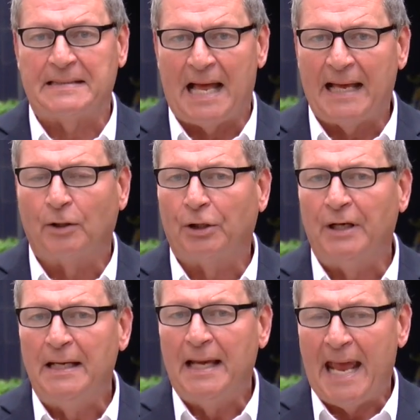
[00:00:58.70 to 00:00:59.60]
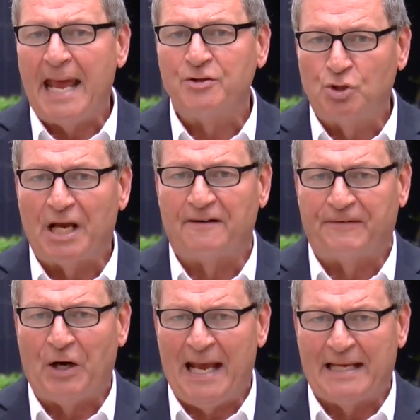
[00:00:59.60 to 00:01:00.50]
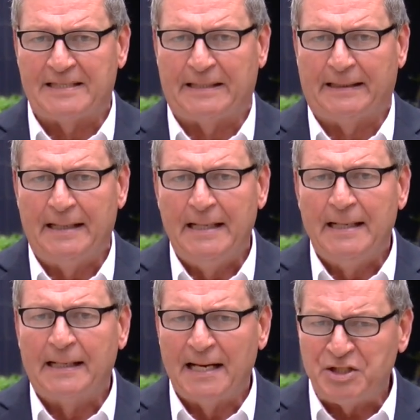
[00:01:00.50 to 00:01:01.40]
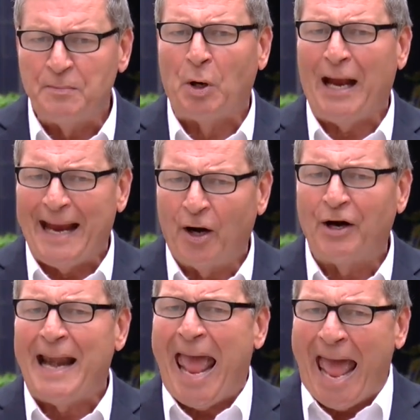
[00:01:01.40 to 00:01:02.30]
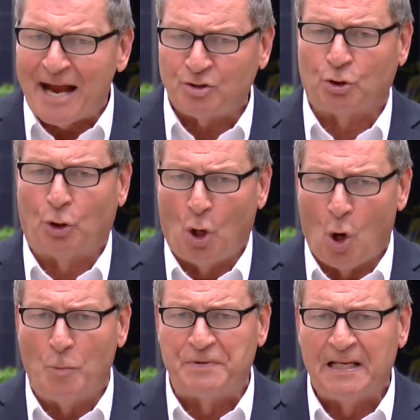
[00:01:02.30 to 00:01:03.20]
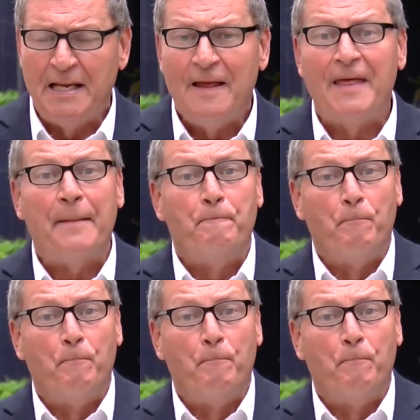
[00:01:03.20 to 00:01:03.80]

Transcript: Tyler and Jennifer Hanson. Customer Aaron Asher hopes that